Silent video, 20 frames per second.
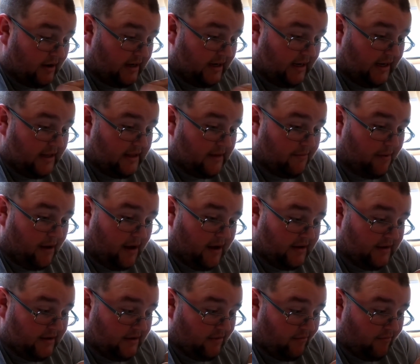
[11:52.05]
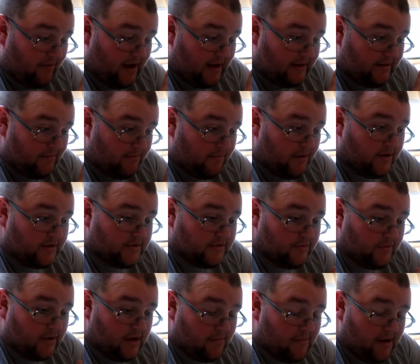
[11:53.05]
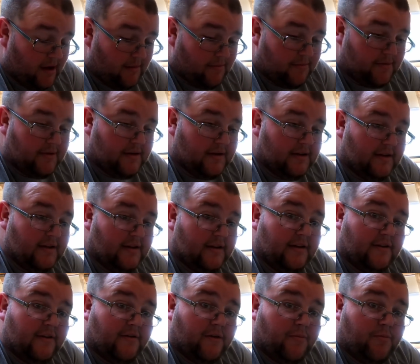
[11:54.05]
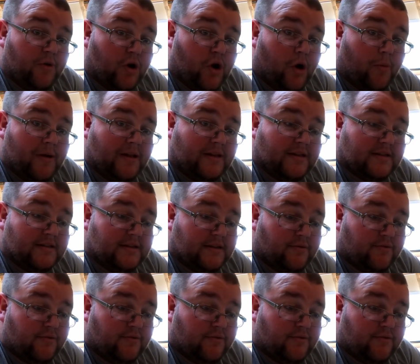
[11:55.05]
clicking the button, and a random person will come up from the comments.